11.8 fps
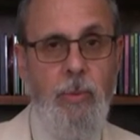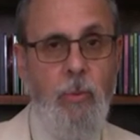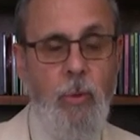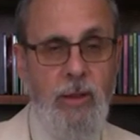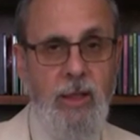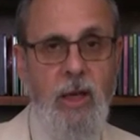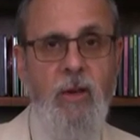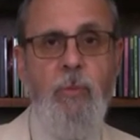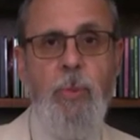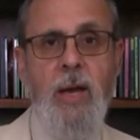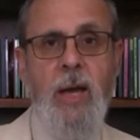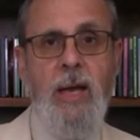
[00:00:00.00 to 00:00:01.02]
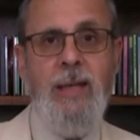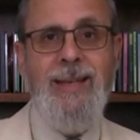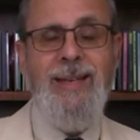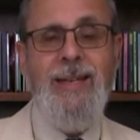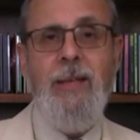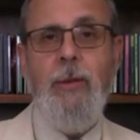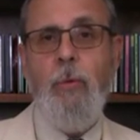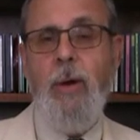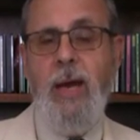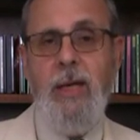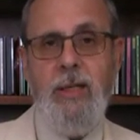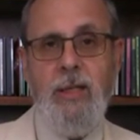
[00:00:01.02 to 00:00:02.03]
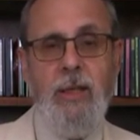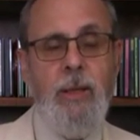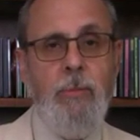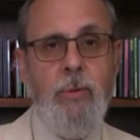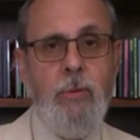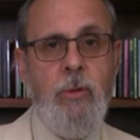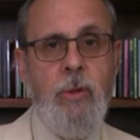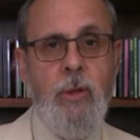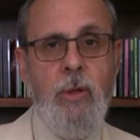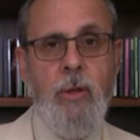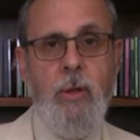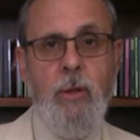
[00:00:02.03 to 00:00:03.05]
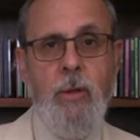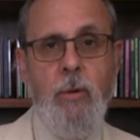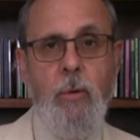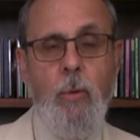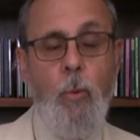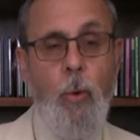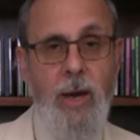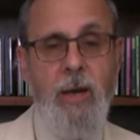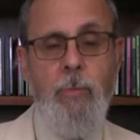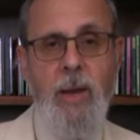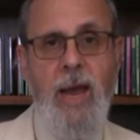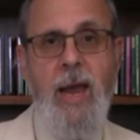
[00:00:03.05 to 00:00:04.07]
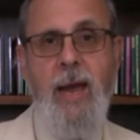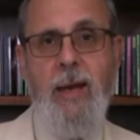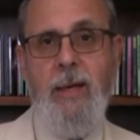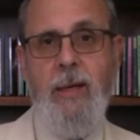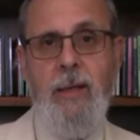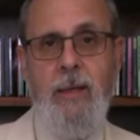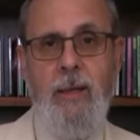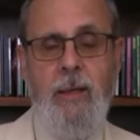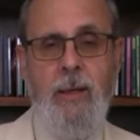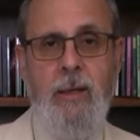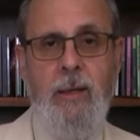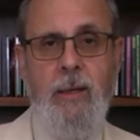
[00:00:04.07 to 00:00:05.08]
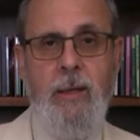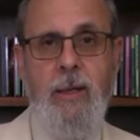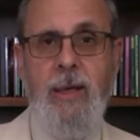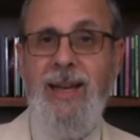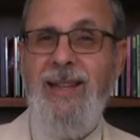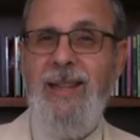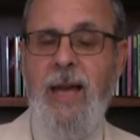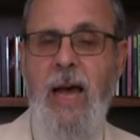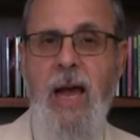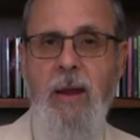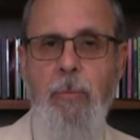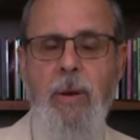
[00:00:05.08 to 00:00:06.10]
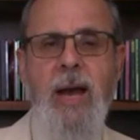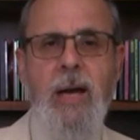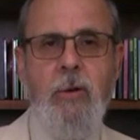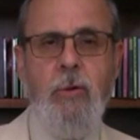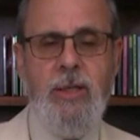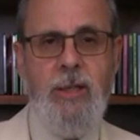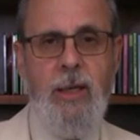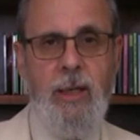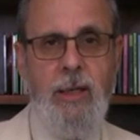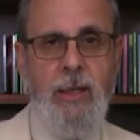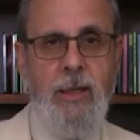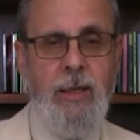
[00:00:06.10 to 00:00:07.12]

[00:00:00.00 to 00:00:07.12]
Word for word: But what the FBI did in the raid seems way bad. And the hypocrisy.